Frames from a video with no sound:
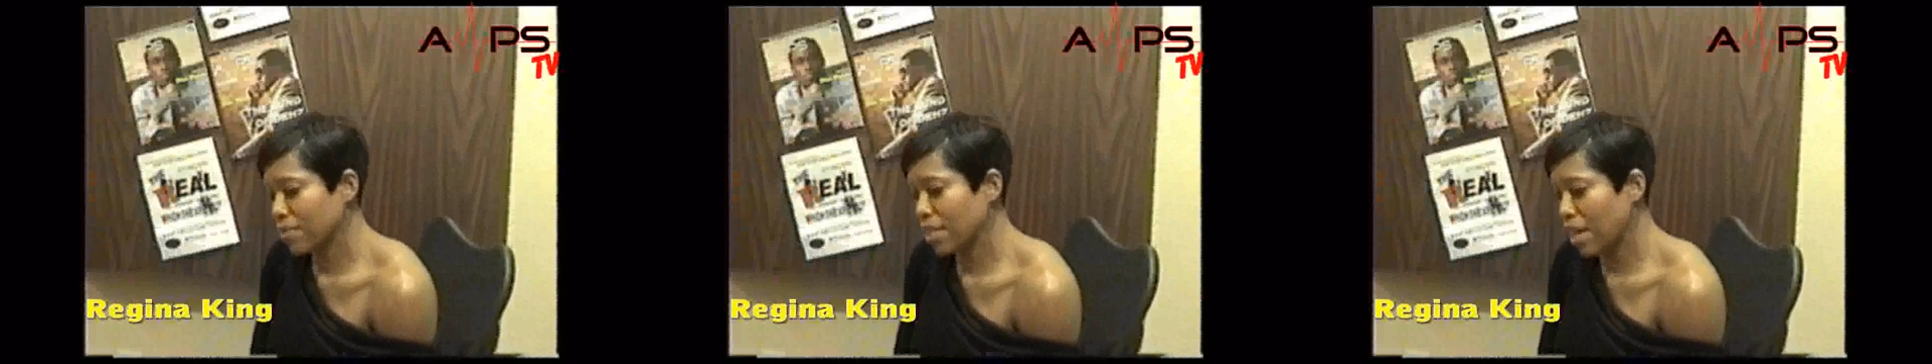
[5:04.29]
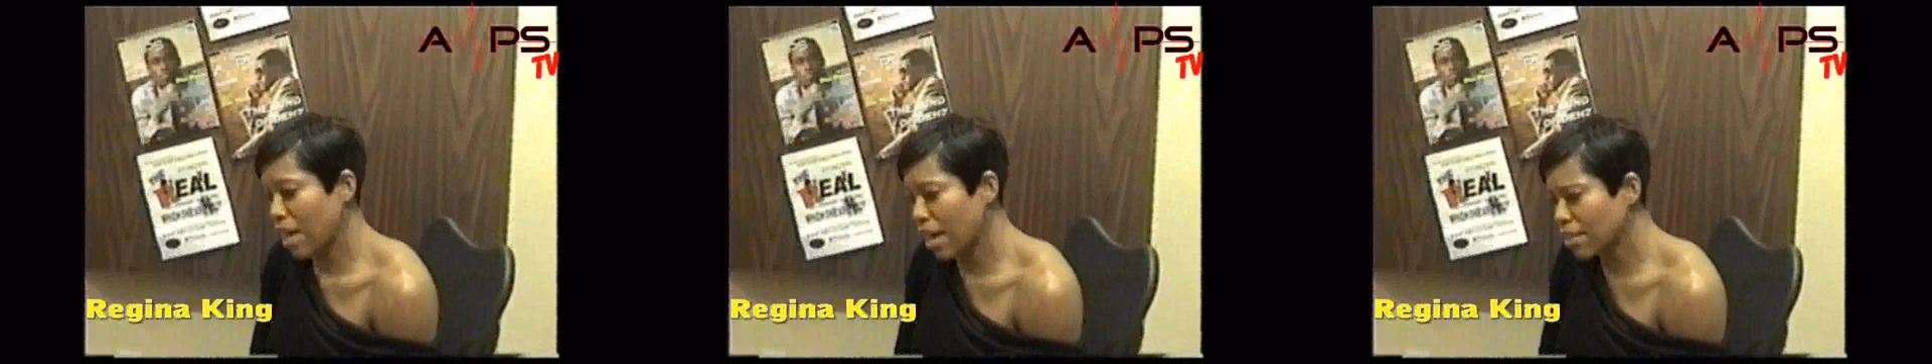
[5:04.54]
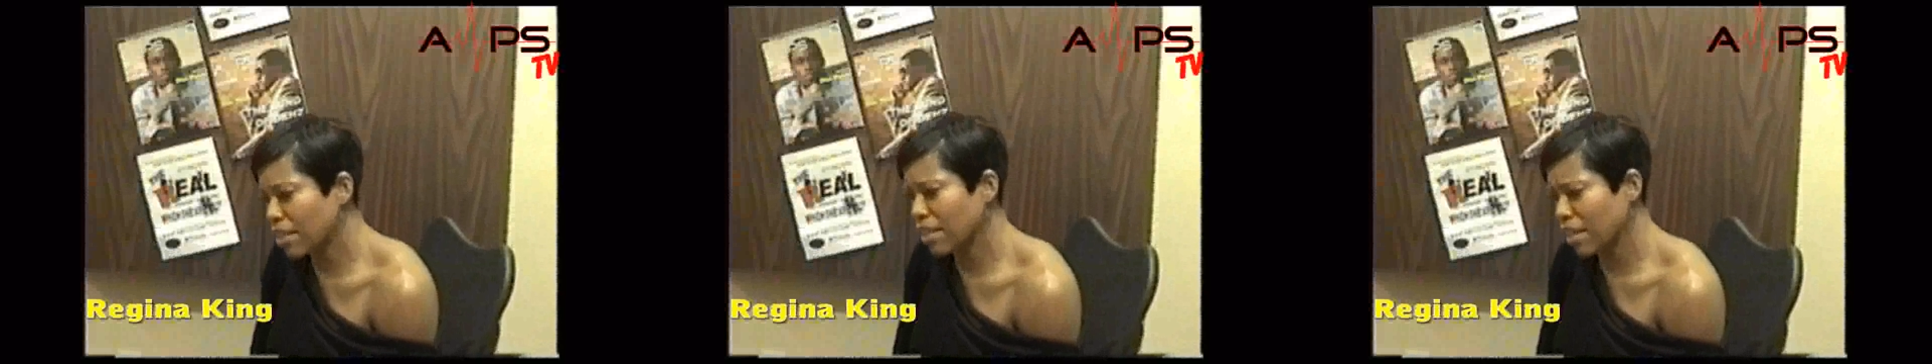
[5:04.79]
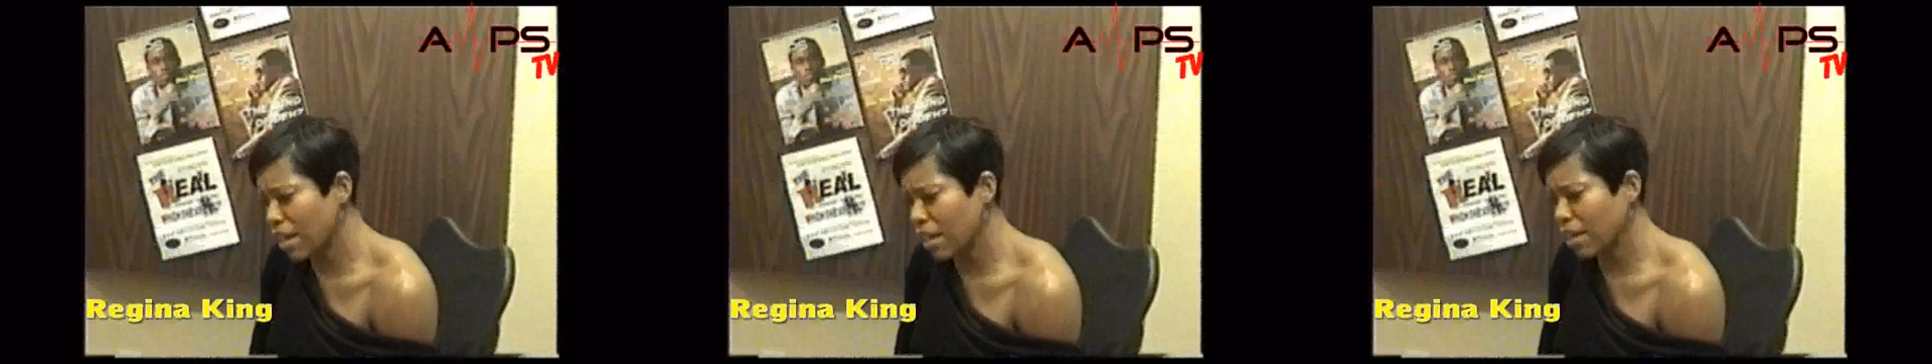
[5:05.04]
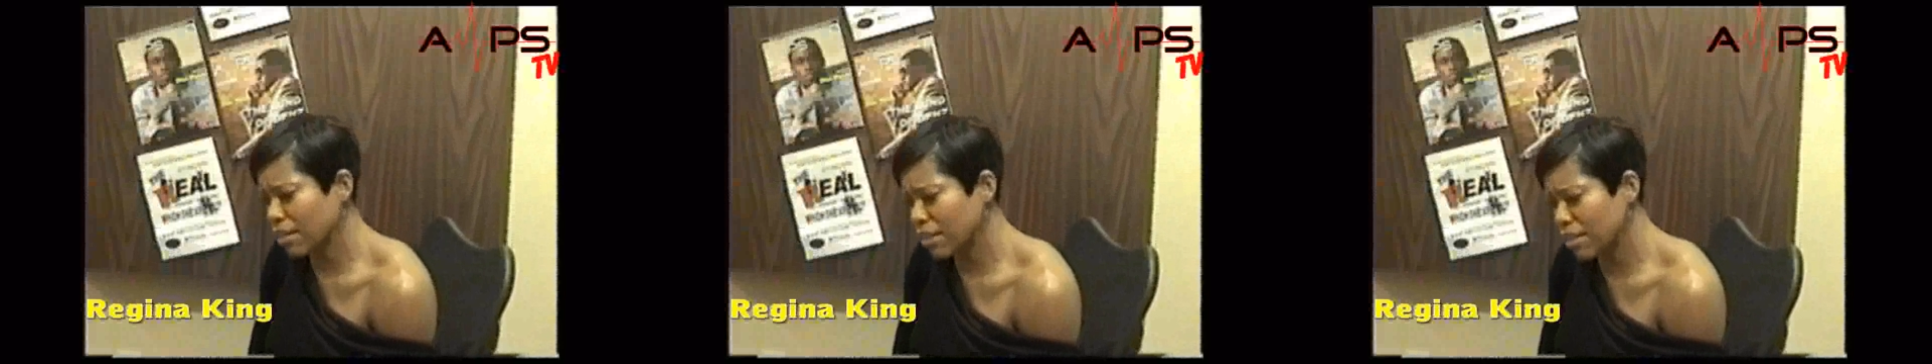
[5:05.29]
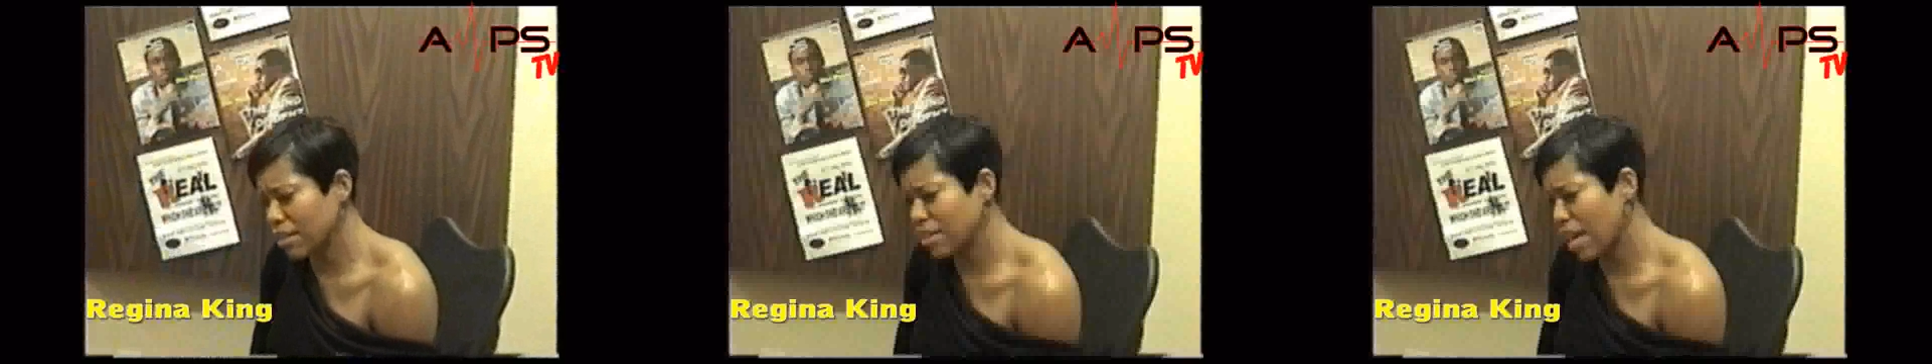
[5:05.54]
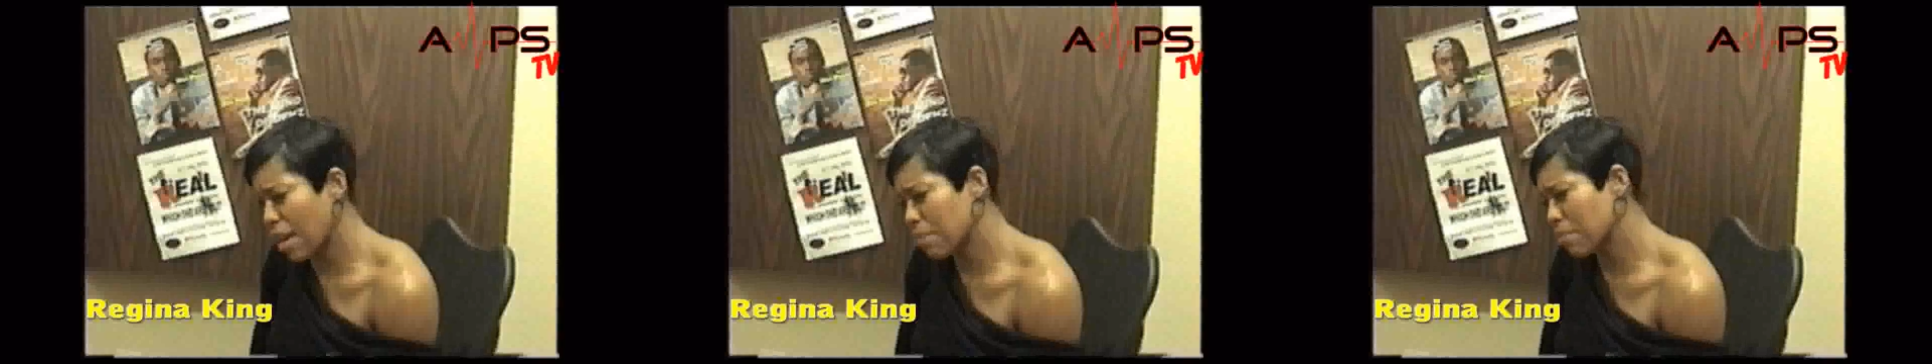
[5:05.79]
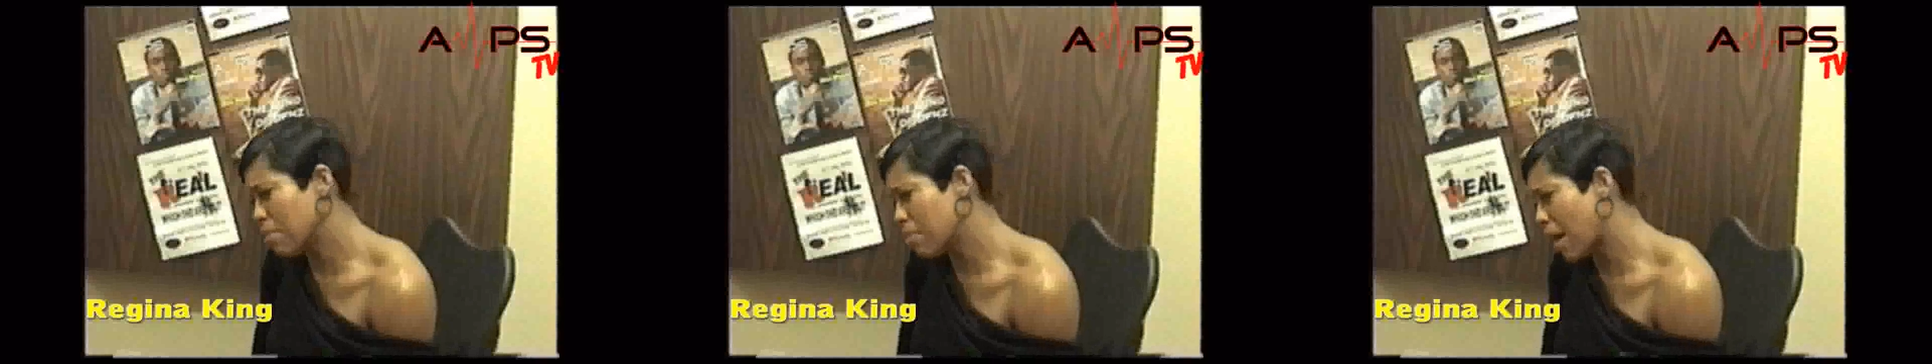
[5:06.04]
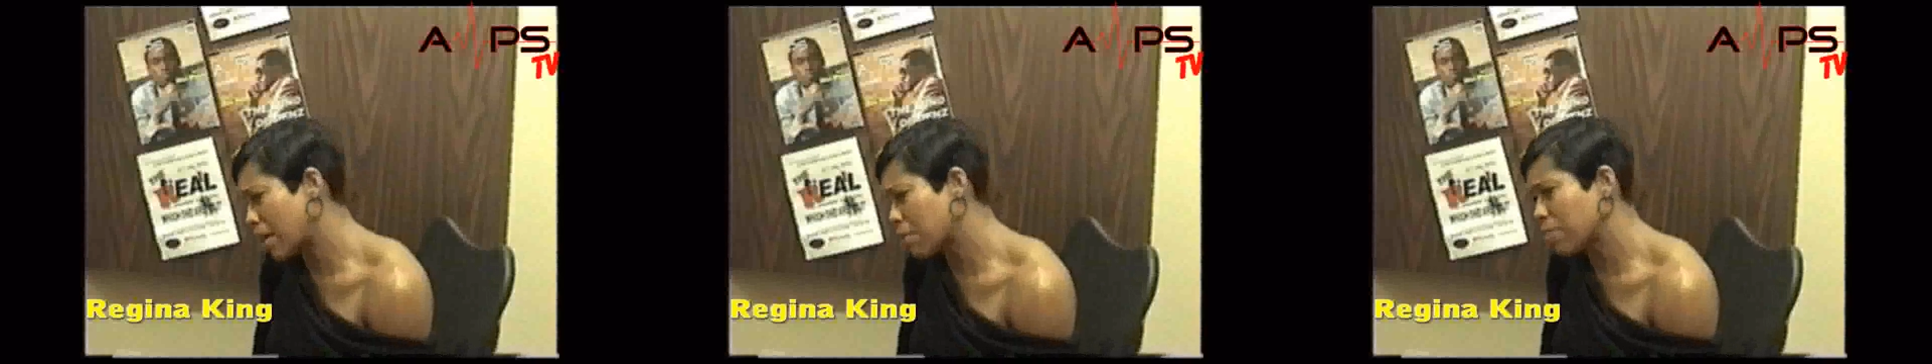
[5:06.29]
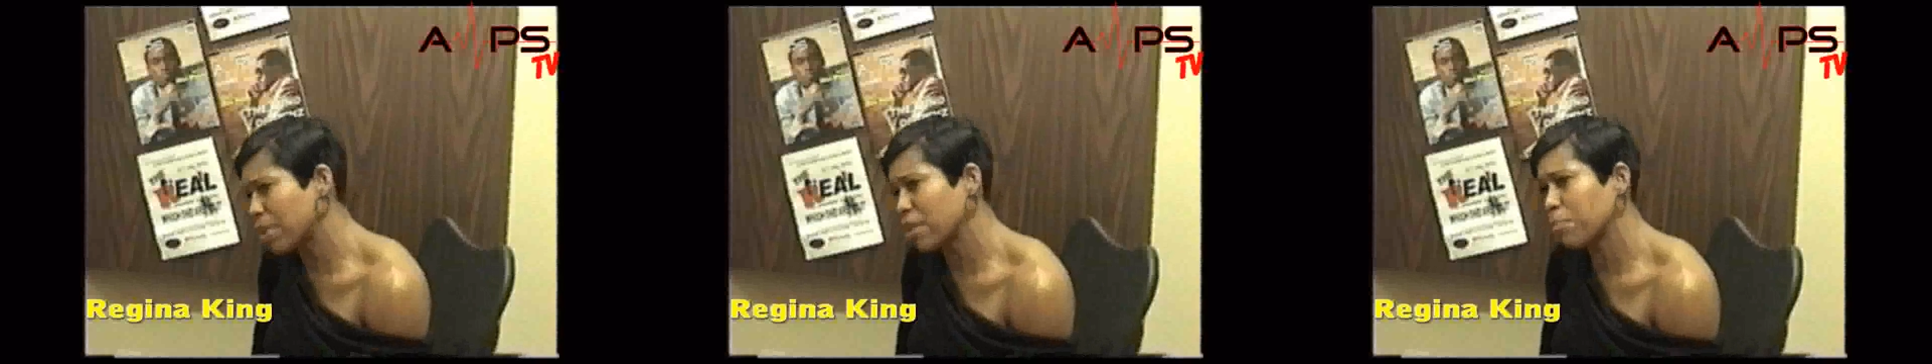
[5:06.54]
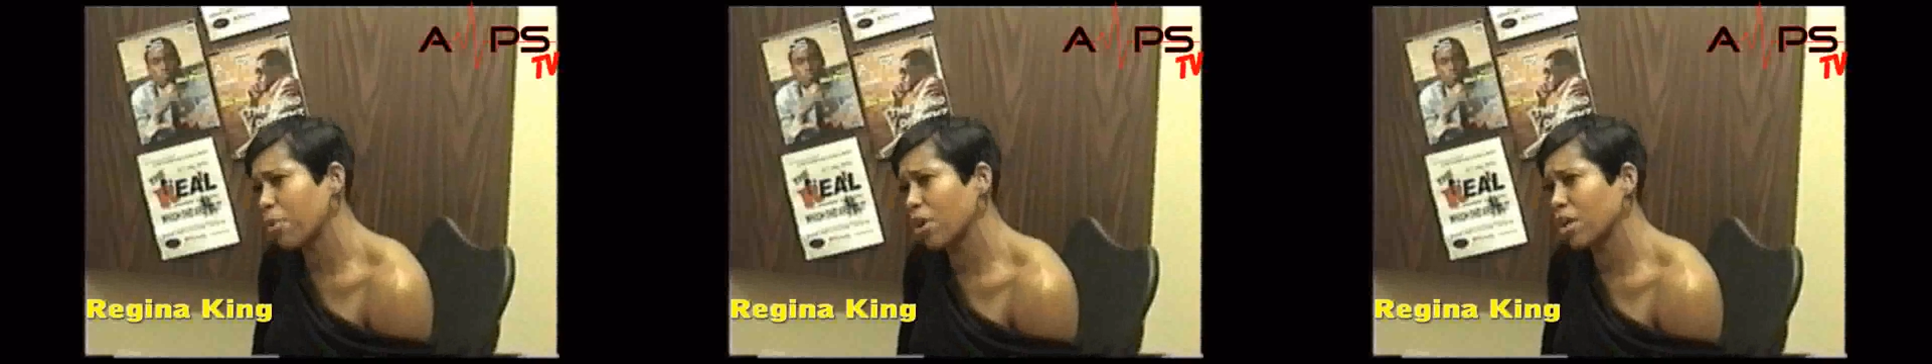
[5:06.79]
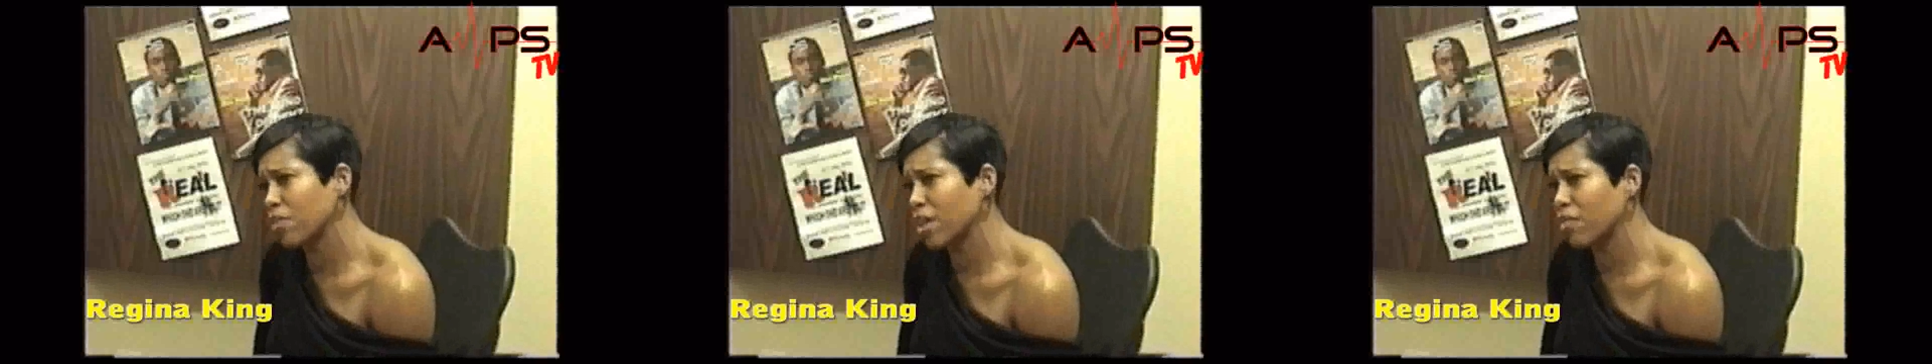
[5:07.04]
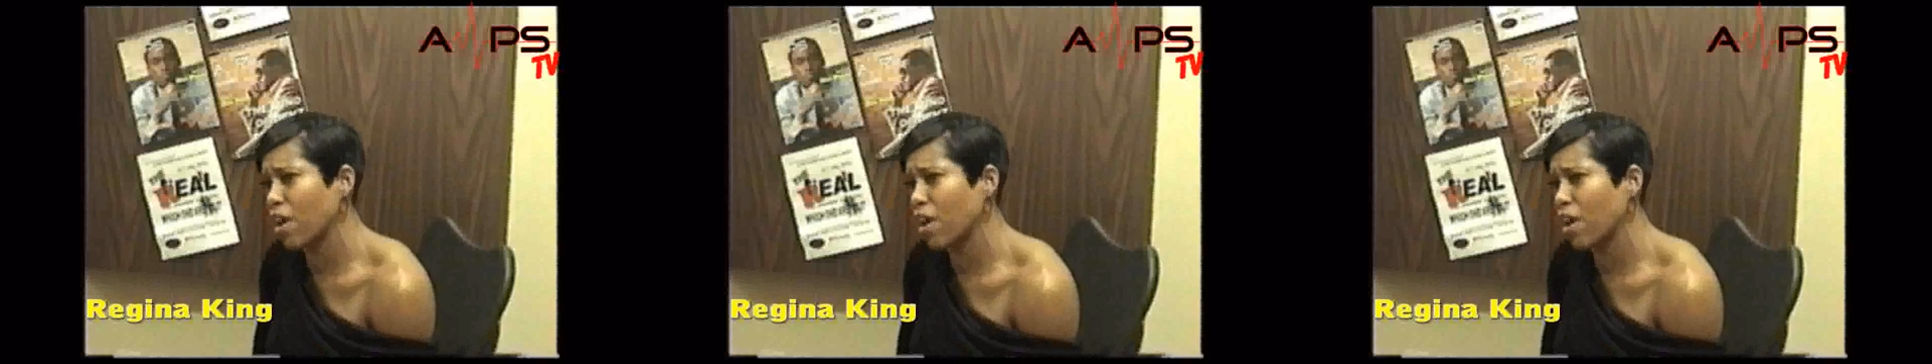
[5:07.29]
I think that might be part of it.